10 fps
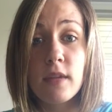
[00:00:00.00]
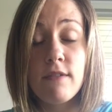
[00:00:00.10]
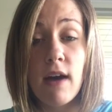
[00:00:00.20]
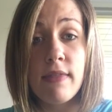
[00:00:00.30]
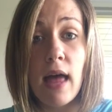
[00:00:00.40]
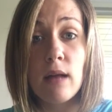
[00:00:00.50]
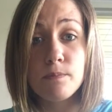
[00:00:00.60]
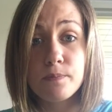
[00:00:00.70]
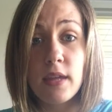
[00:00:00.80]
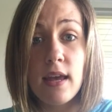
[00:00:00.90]
find that
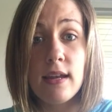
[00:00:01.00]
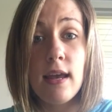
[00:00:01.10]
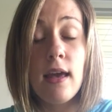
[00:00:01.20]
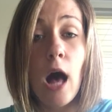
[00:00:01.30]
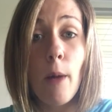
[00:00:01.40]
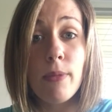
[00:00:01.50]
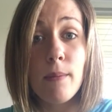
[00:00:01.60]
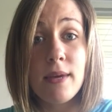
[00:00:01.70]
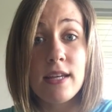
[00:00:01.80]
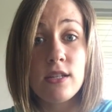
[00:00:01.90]
and help
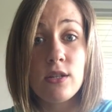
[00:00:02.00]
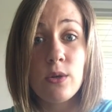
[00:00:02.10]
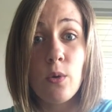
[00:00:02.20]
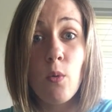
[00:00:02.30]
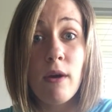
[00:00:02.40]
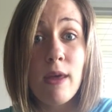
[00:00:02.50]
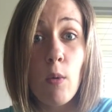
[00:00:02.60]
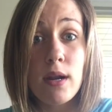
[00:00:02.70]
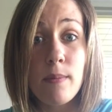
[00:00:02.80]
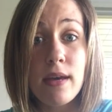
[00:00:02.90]
them get to where they
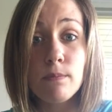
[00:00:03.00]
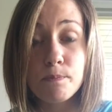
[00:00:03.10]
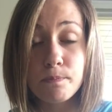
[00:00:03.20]
want to be.